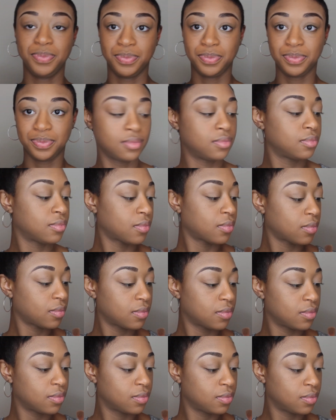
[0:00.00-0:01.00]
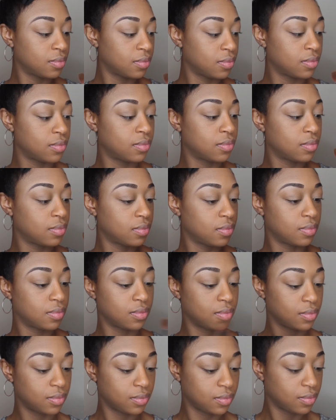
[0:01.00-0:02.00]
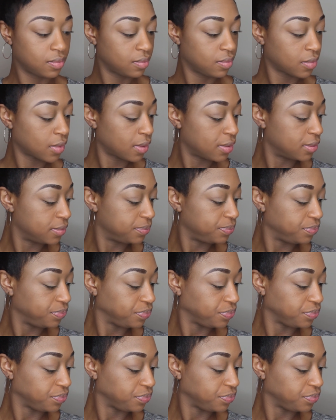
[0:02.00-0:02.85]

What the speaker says: Now, moving on to the